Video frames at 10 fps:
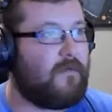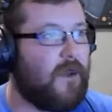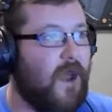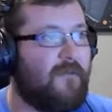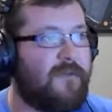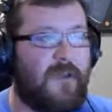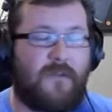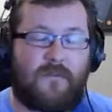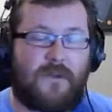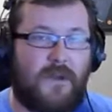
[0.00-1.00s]
the
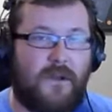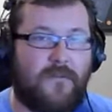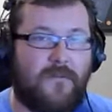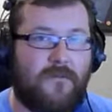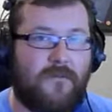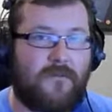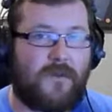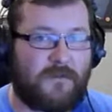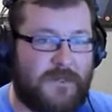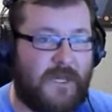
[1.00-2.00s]
Na'vi
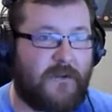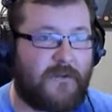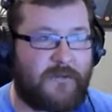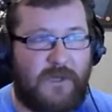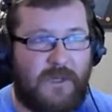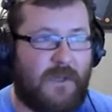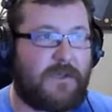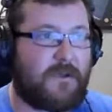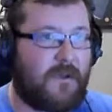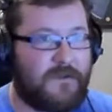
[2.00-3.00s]
themselves, but
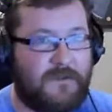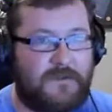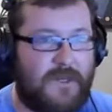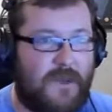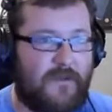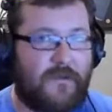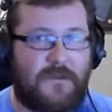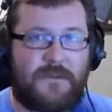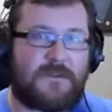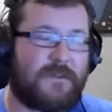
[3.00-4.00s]
like also together
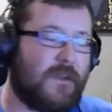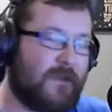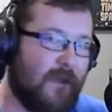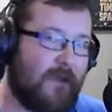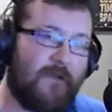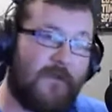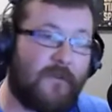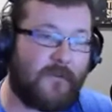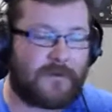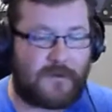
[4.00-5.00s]
and just like a
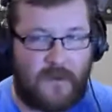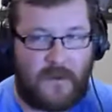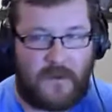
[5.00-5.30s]
universal